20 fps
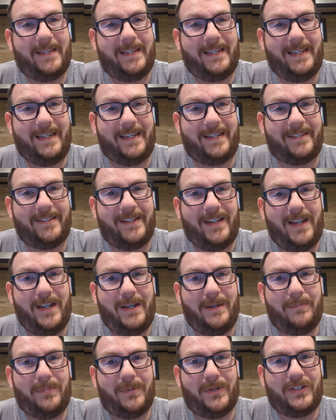yeah,
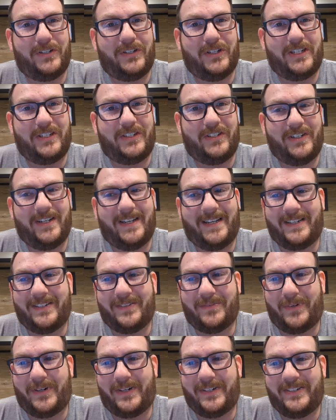appreciate you guys
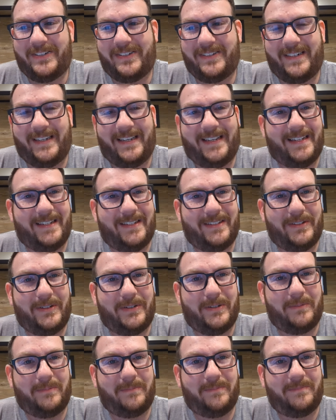watching and
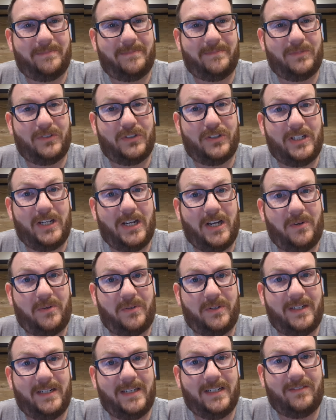um, we'll see y'all
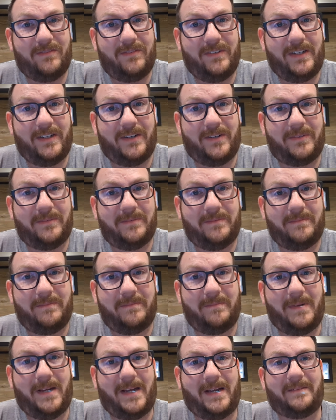in the next video.
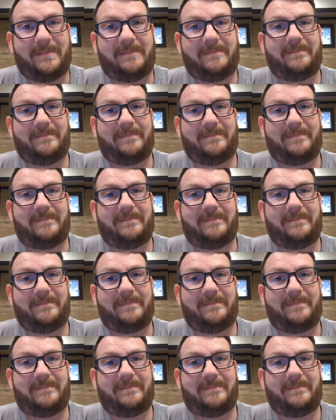Bye.